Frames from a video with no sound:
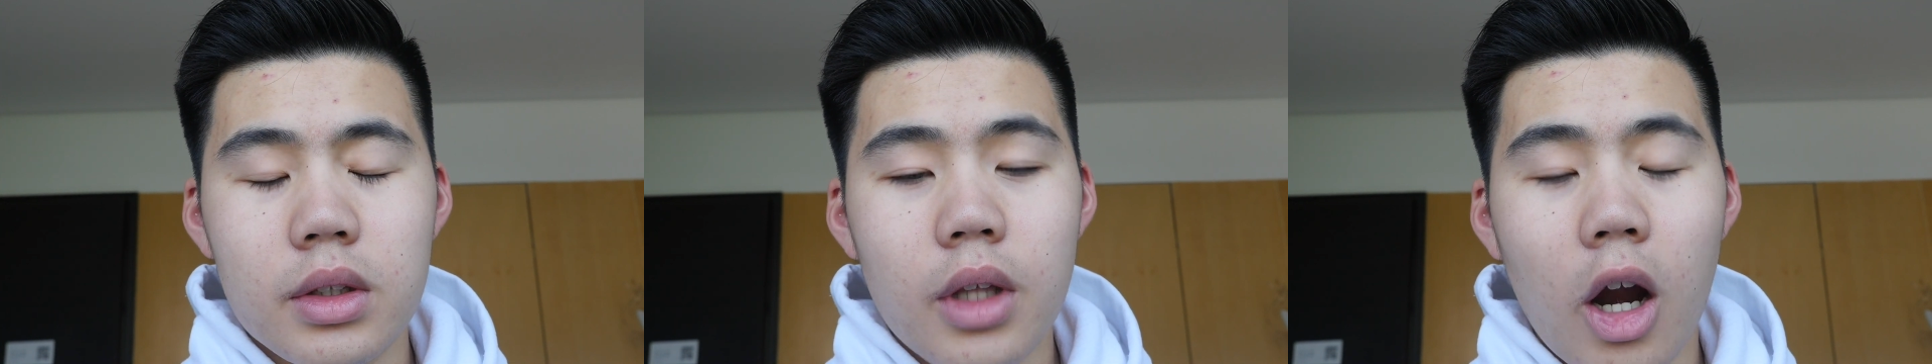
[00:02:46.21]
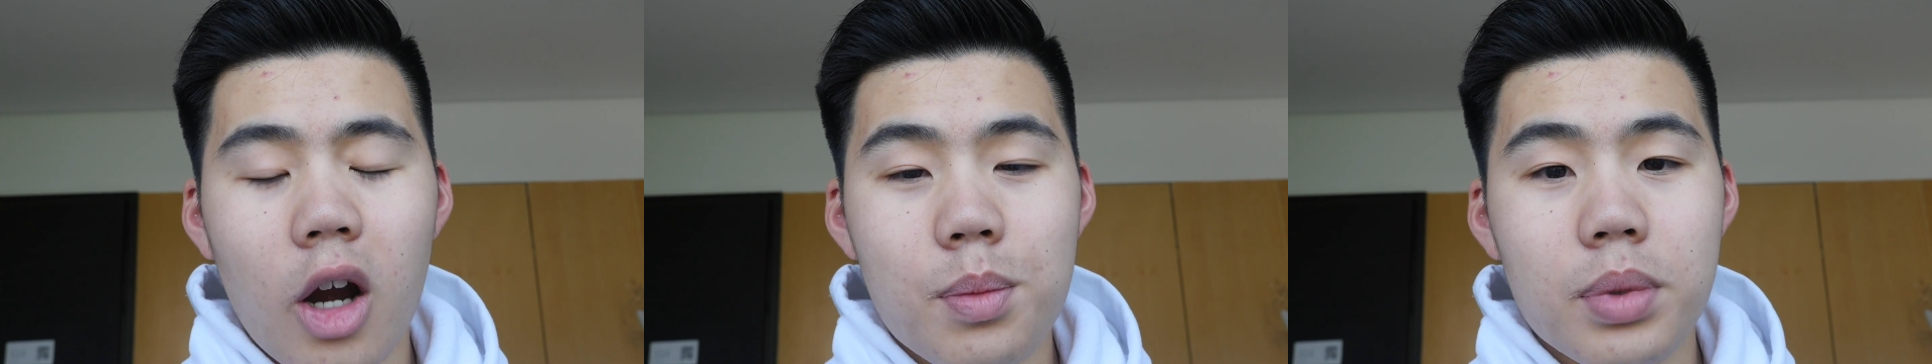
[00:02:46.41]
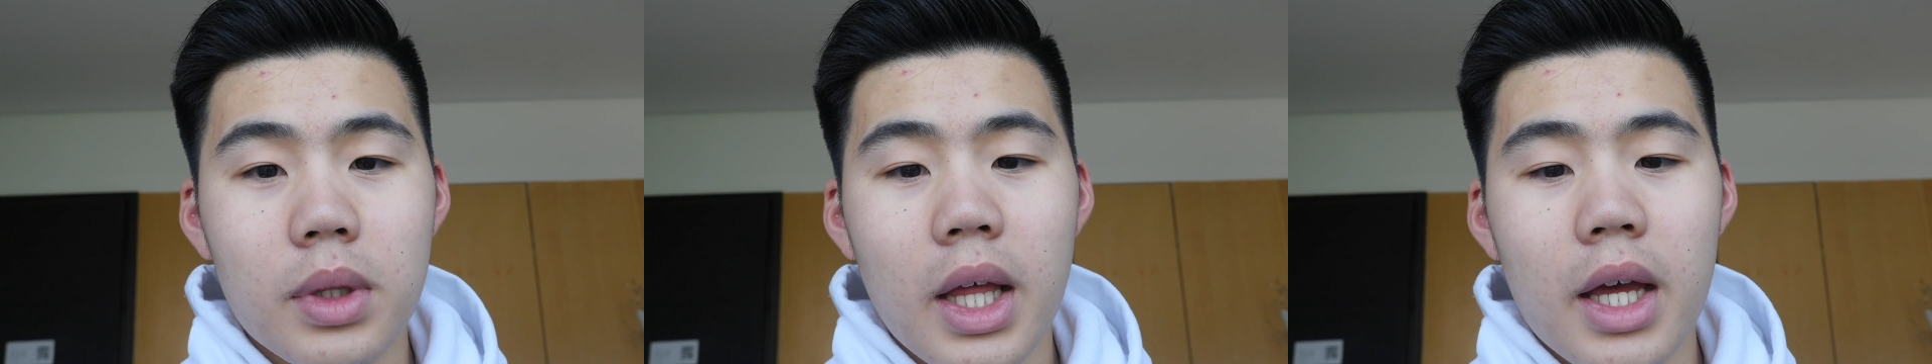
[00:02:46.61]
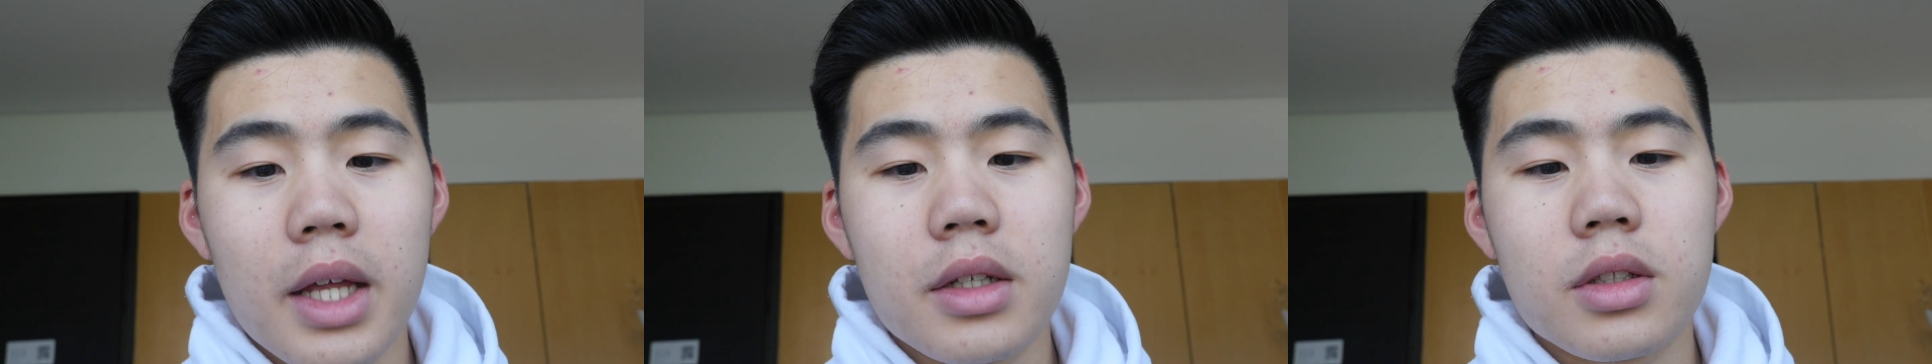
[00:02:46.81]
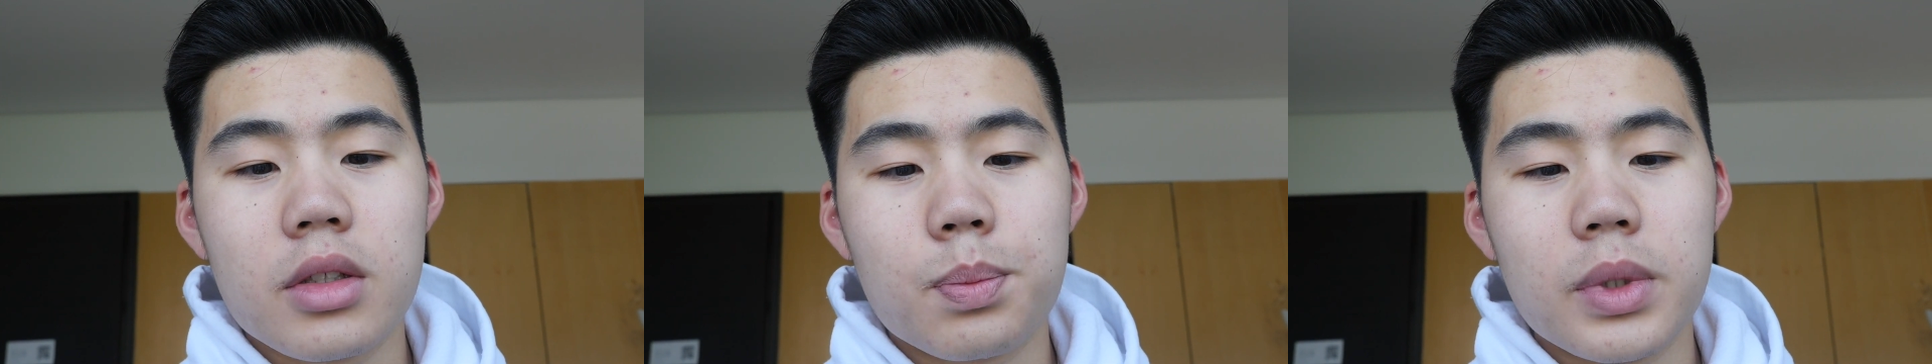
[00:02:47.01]
our
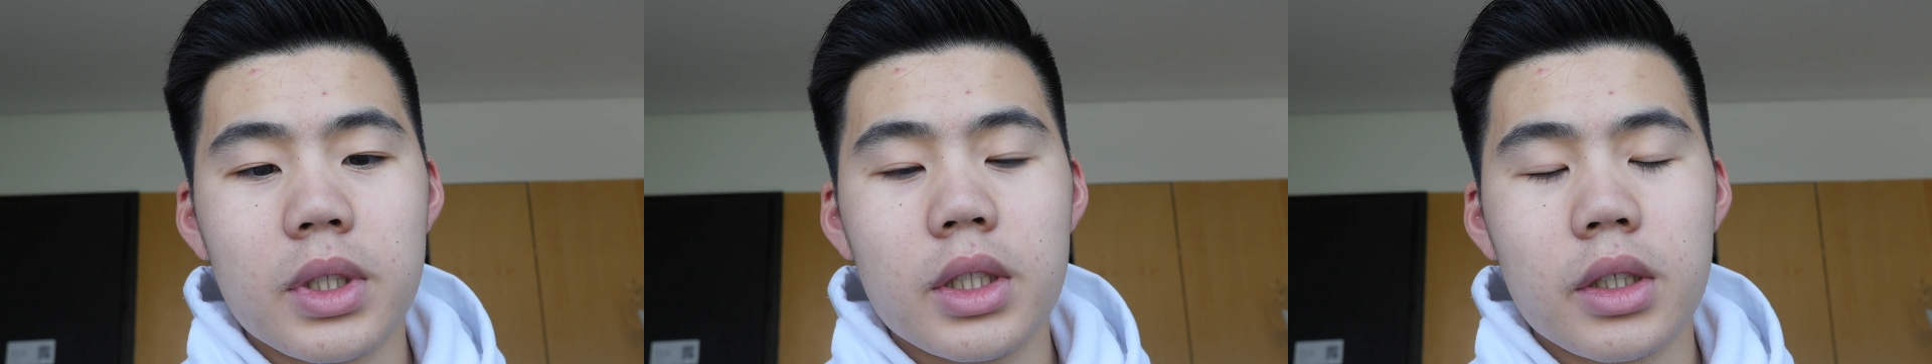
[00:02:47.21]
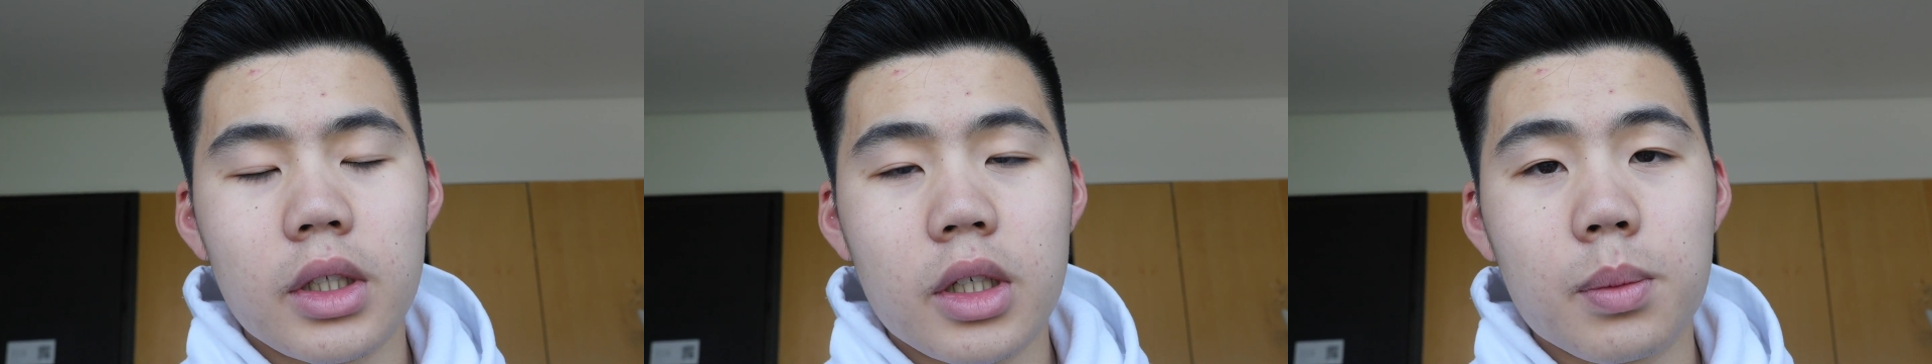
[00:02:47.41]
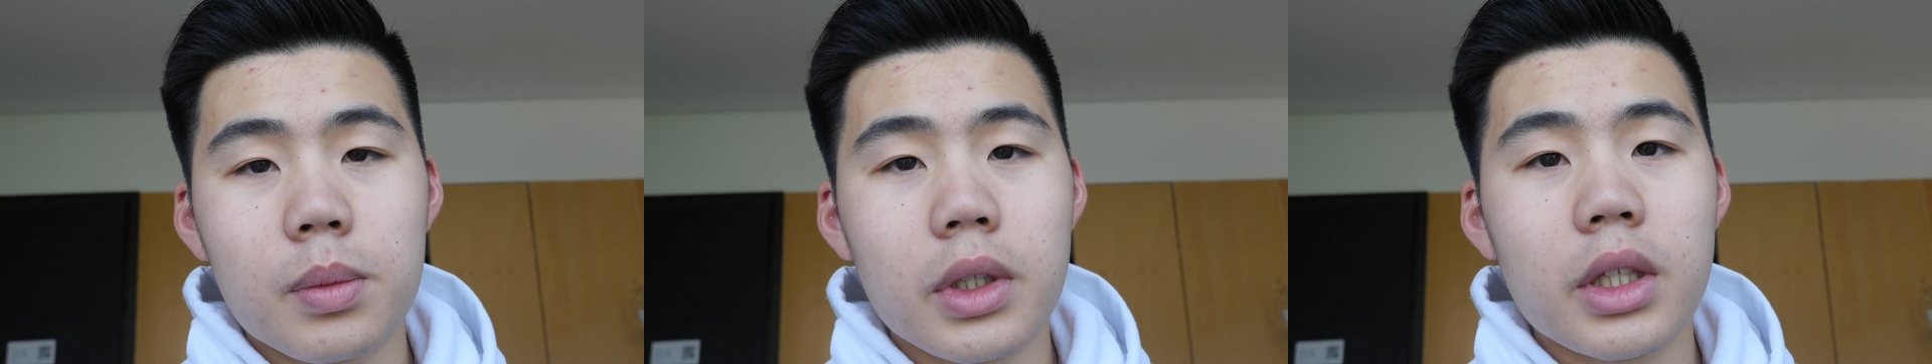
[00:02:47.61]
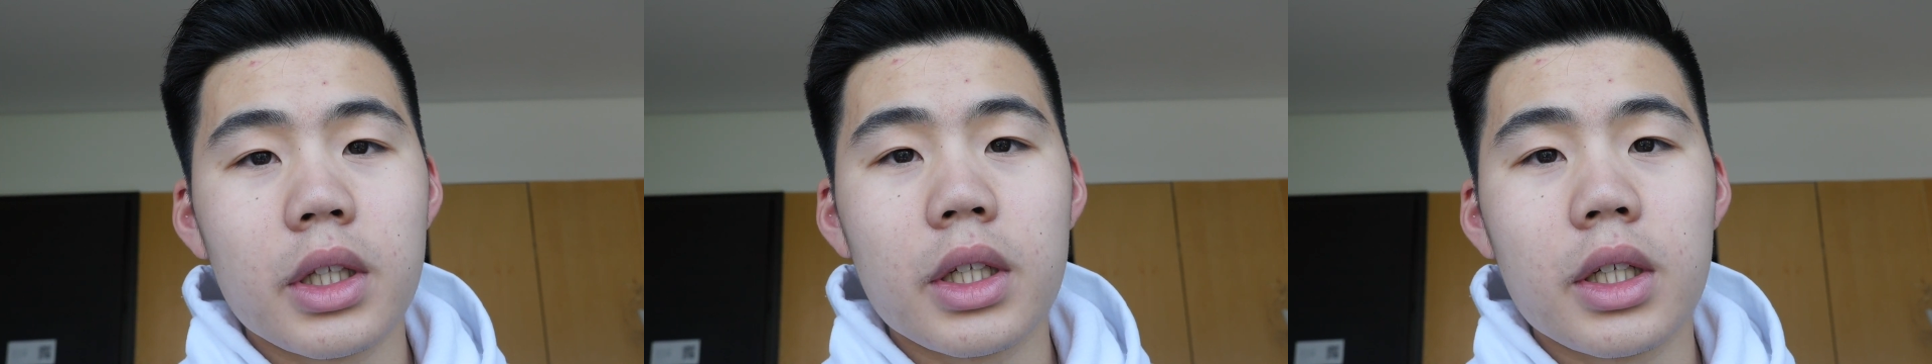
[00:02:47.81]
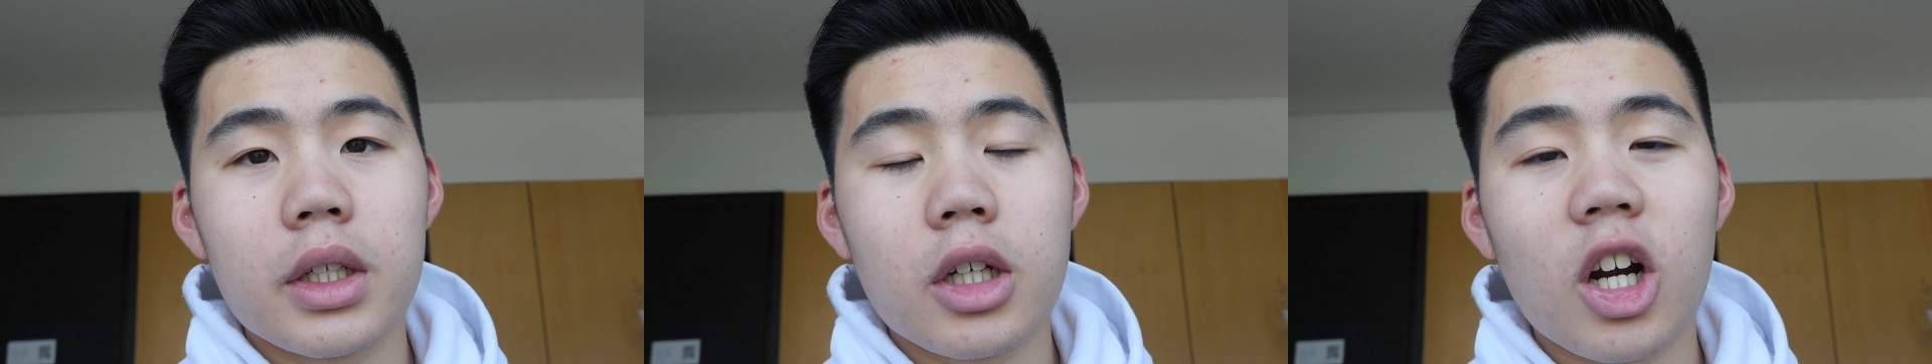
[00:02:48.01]
plan to be
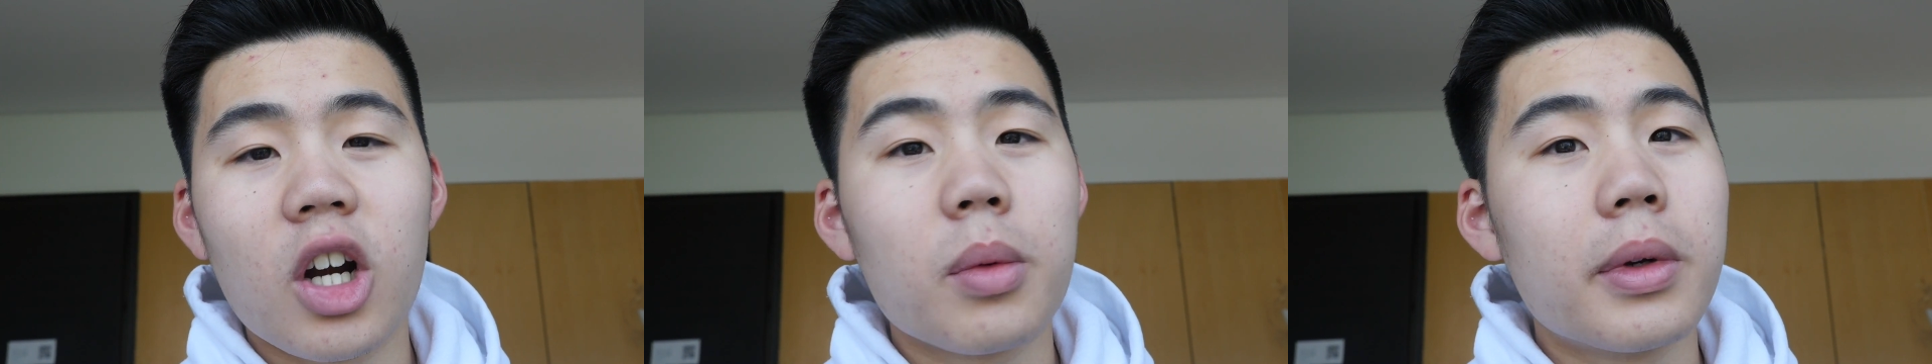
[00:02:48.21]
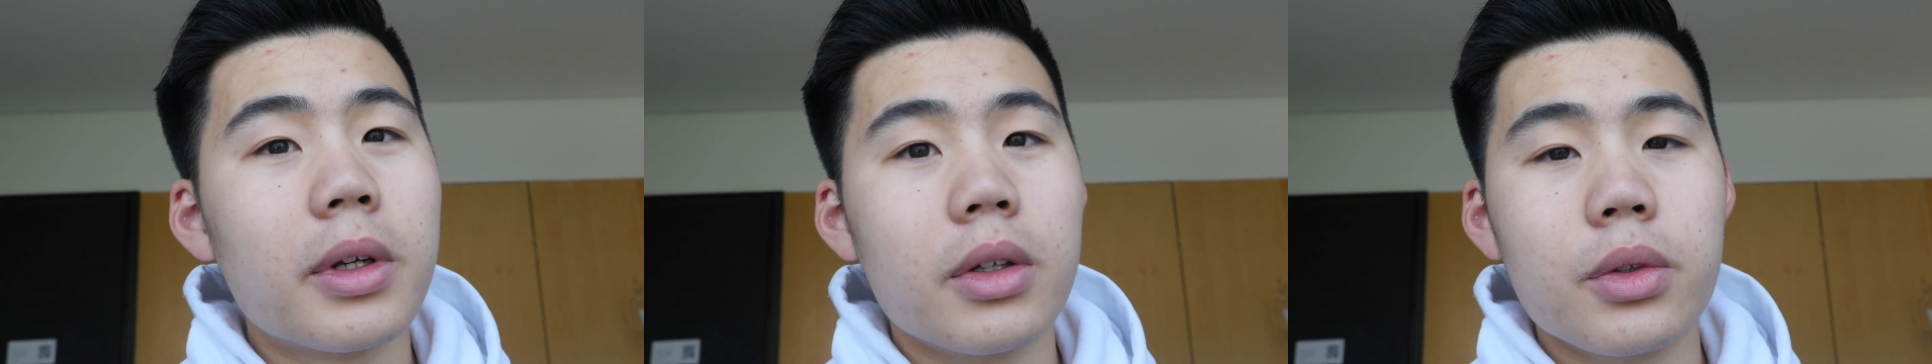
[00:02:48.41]
completely carbon